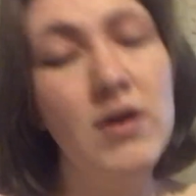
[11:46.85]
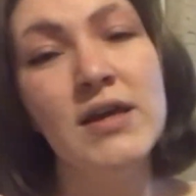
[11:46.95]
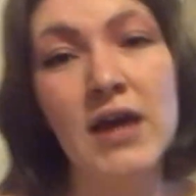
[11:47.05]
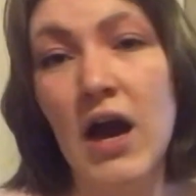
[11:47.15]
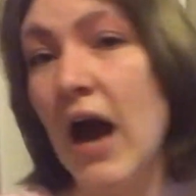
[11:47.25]

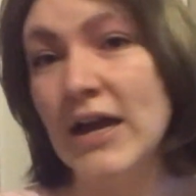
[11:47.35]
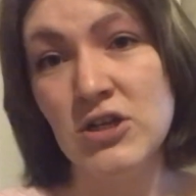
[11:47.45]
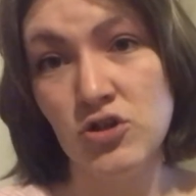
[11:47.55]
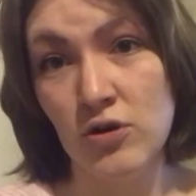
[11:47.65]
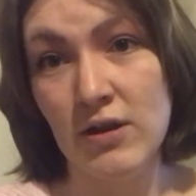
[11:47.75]
Yeah, I
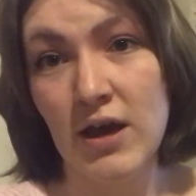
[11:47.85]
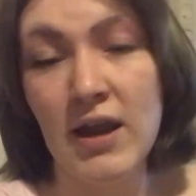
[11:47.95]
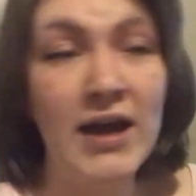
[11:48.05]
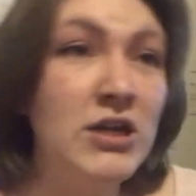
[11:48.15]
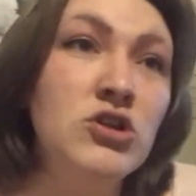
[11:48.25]
enjoy that.
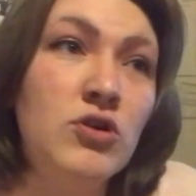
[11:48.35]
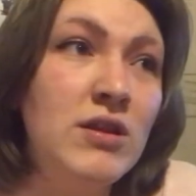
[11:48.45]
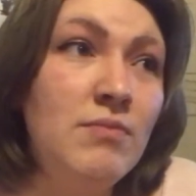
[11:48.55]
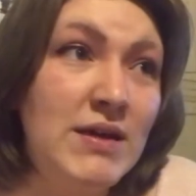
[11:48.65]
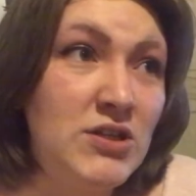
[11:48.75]
I enjoy the
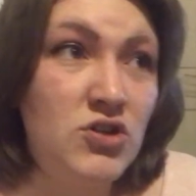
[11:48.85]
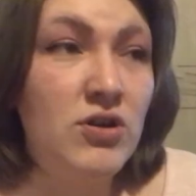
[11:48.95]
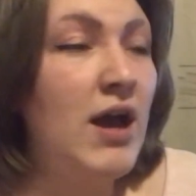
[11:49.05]
mystery.